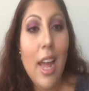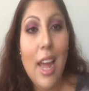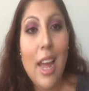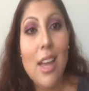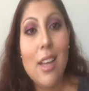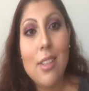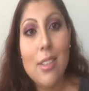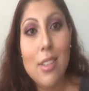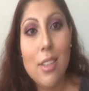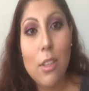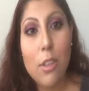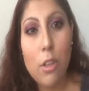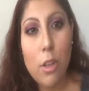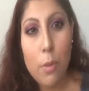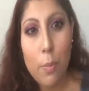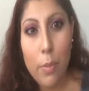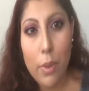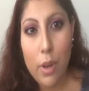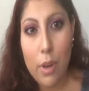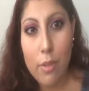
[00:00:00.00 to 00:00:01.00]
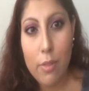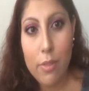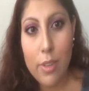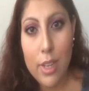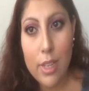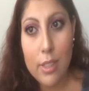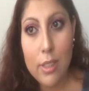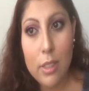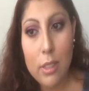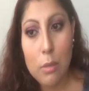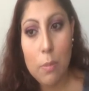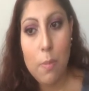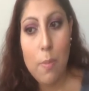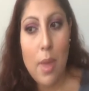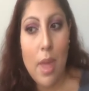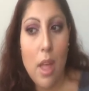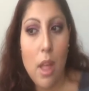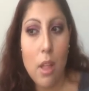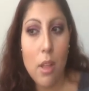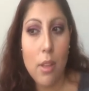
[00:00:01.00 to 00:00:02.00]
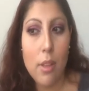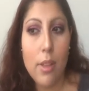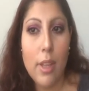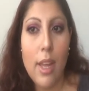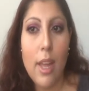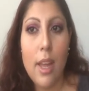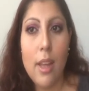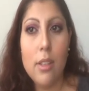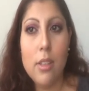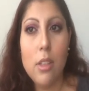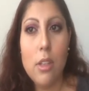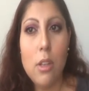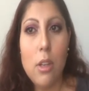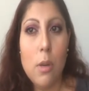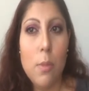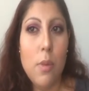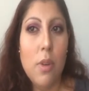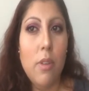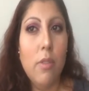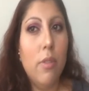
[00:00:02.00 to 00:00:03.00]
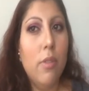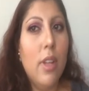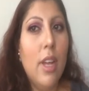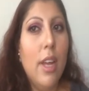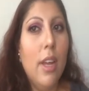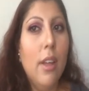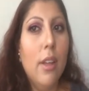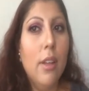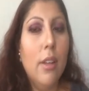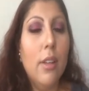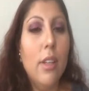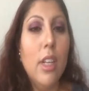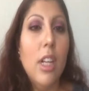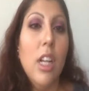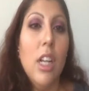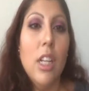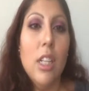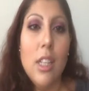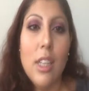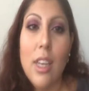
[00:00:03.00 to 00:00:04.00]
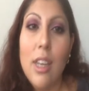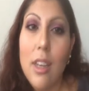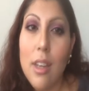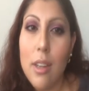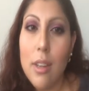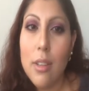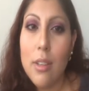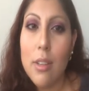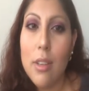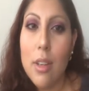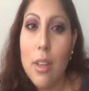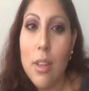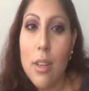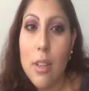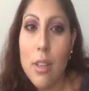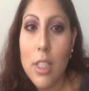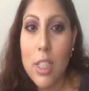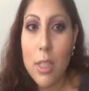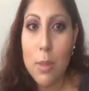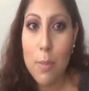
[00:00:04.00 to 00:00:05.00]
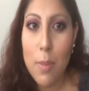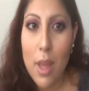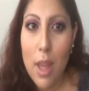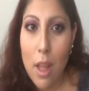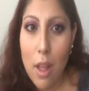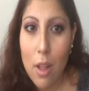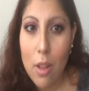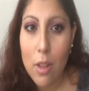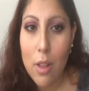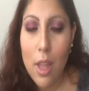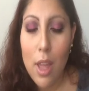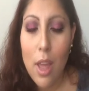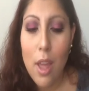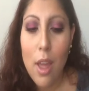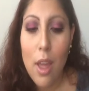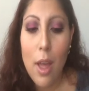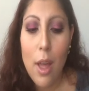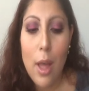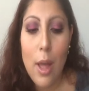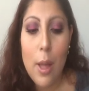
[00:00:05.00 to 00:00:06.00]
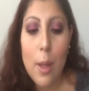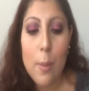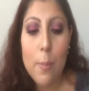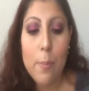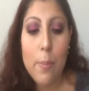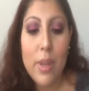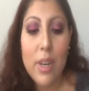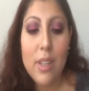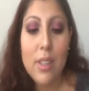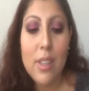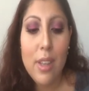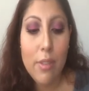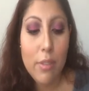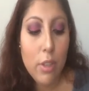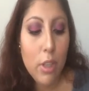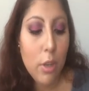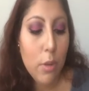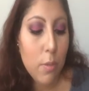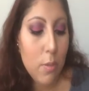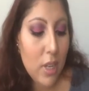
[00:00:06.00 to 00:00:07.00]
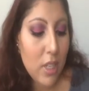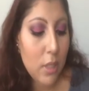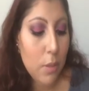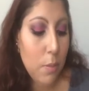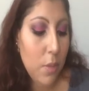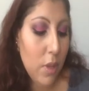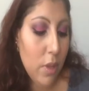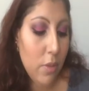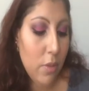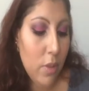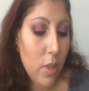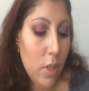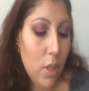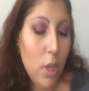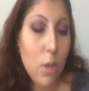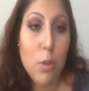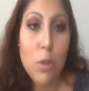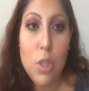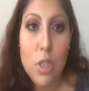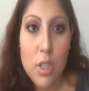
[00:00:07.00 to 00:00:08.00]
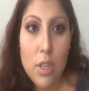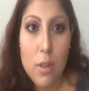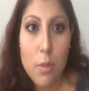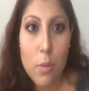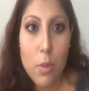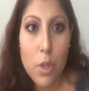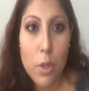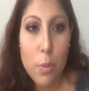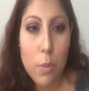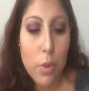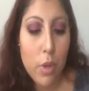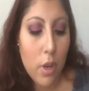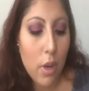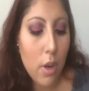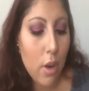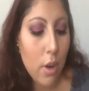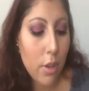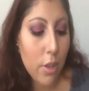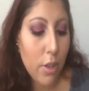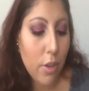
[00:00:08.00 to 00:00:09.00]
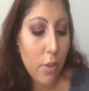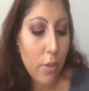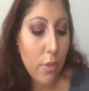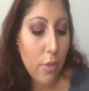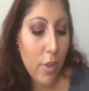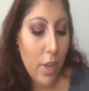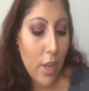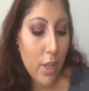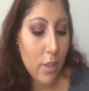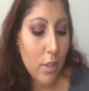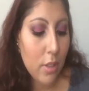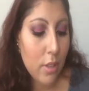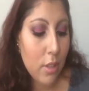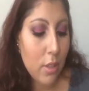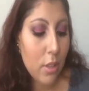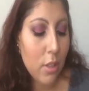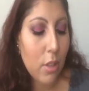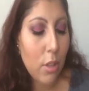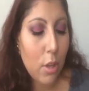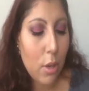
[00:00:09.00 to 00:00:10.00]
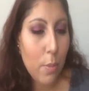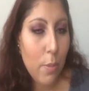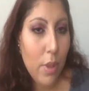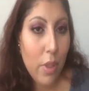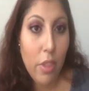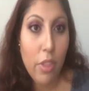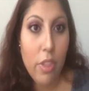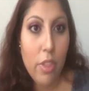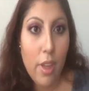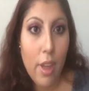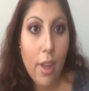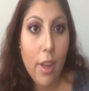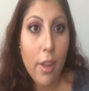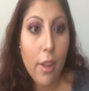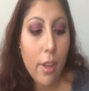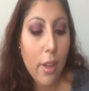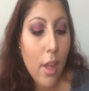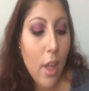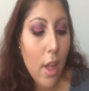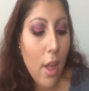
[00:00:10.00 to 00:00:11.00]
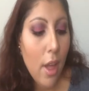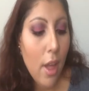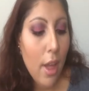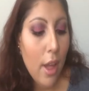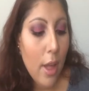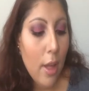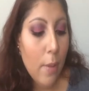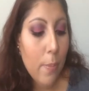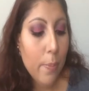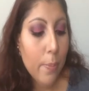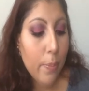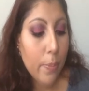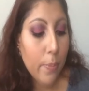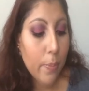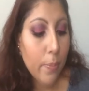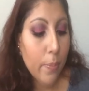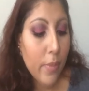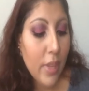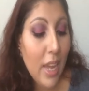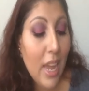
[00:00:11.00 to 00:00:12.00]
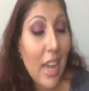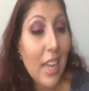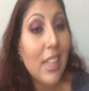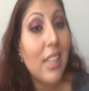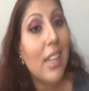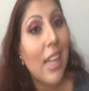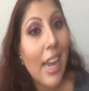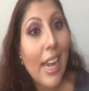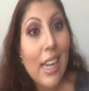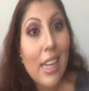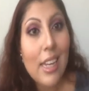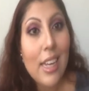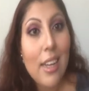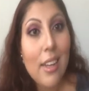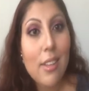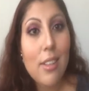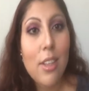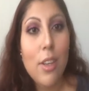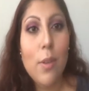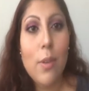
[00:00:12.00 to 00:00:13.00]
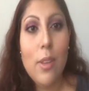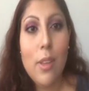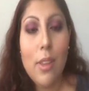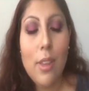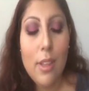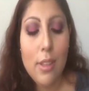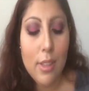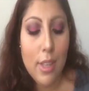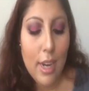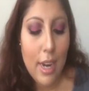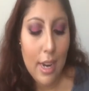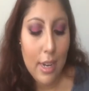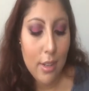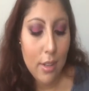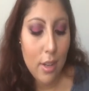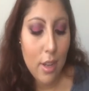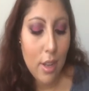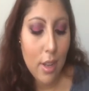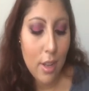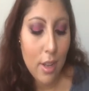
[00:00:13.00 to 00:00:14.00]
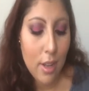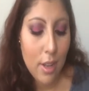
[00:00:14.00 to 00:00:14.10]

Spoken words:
has a little bit of a smell. It has a little bit of like a clean smell, but it definitely reminds me of lotion when you put it on your face. It's a little bit thick. I like it. The only thing that I